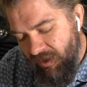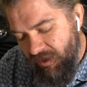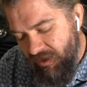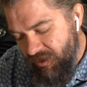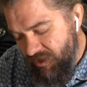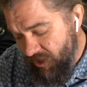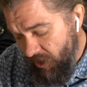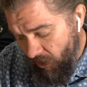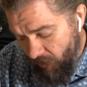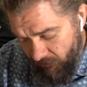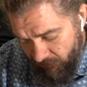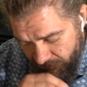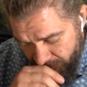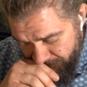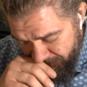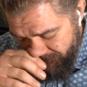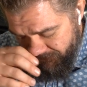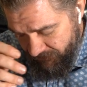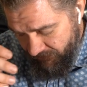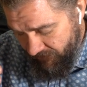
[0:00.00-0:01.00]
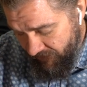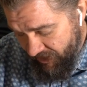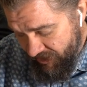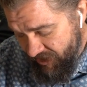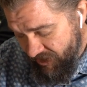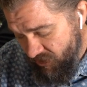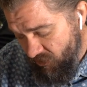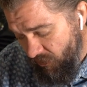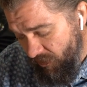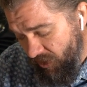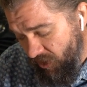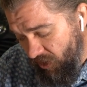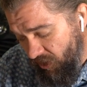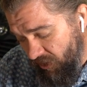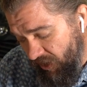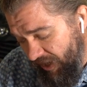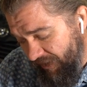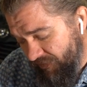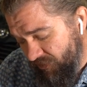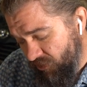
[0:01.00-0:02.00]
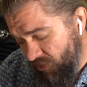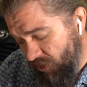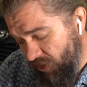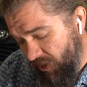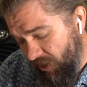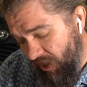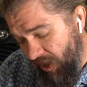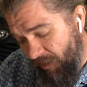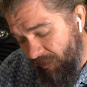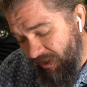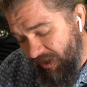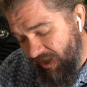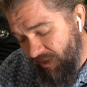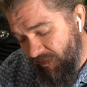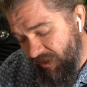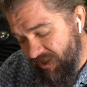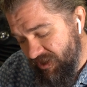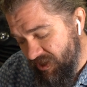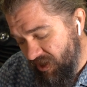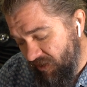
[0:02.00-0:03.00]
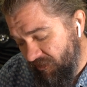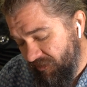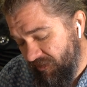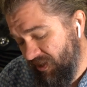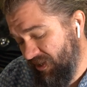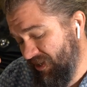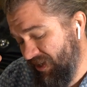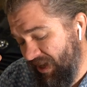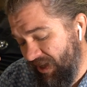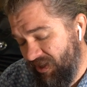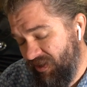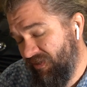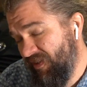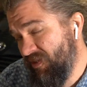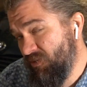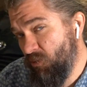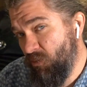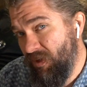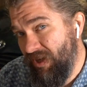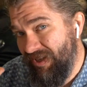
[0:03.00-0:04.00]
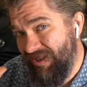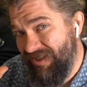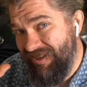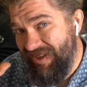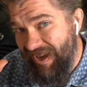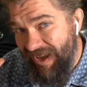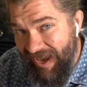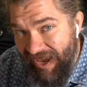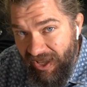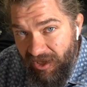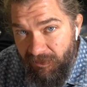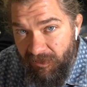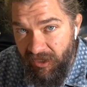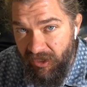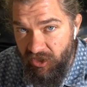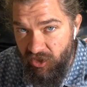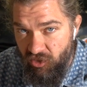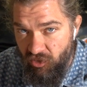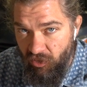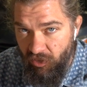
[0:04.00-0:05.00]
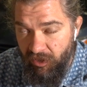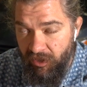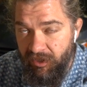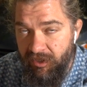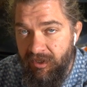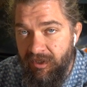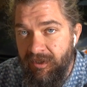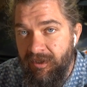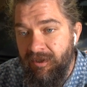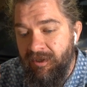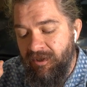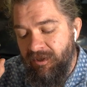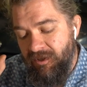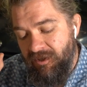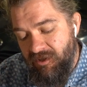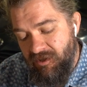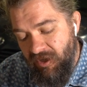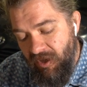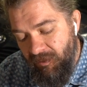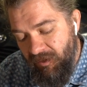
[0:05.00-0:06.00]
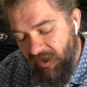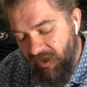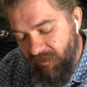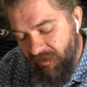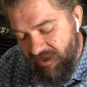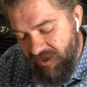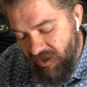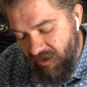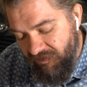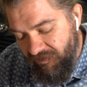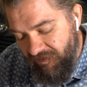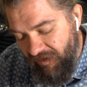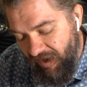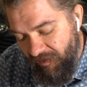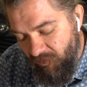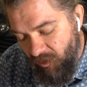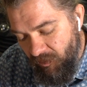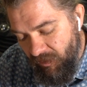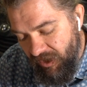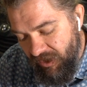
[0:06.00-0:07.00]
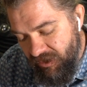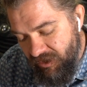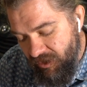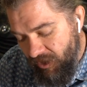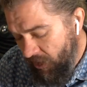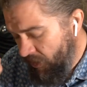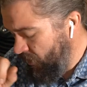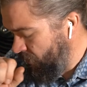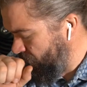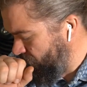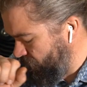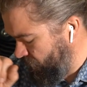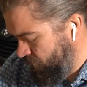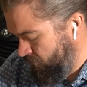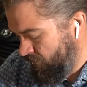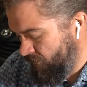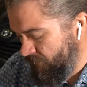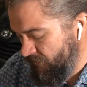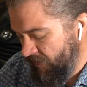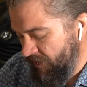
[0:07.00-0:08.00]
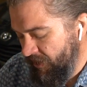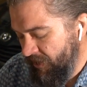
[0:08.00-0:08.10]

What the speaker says: So this is what we call life drawing. I'm going to give myself, the next phase would be a 10-minute drawing. So now I'm going to give myself 5 more minutes and